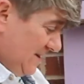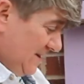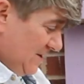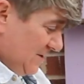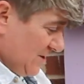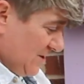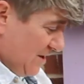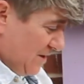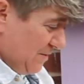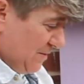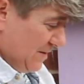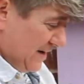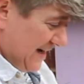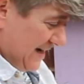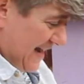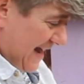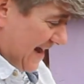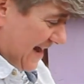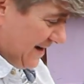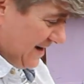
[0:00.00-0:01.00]
So
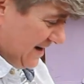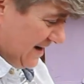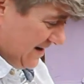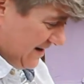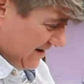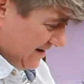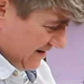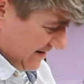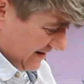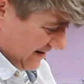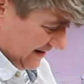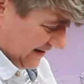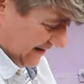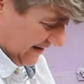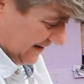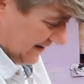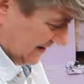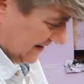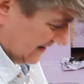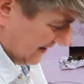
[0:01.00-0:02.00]
again,
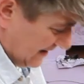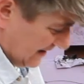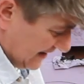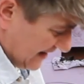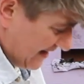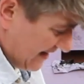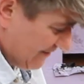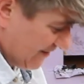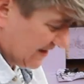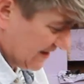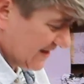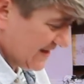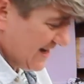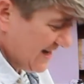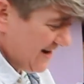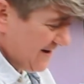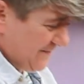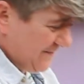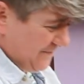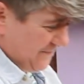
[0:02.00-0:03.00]
get rid of
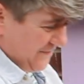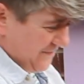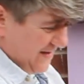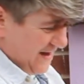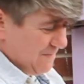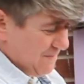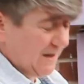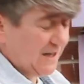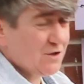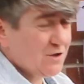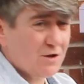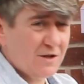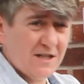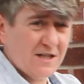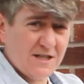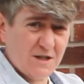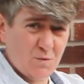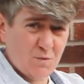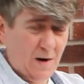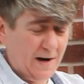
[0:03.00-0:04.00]
that. Make sure
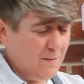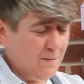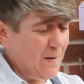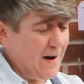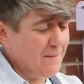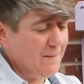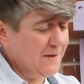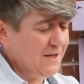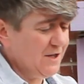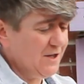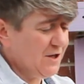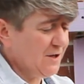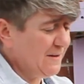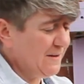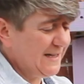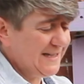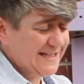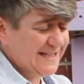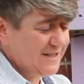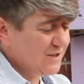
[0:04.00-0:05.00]
this is quite wet when you do
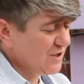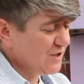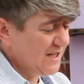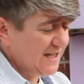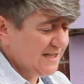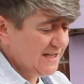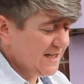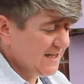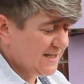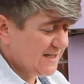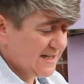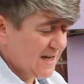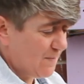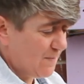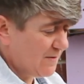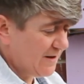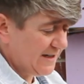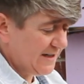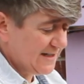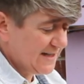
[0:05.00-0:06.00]
it. It's just easy to
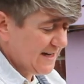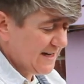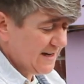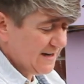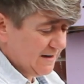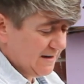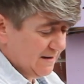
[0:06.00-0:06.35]
separate it.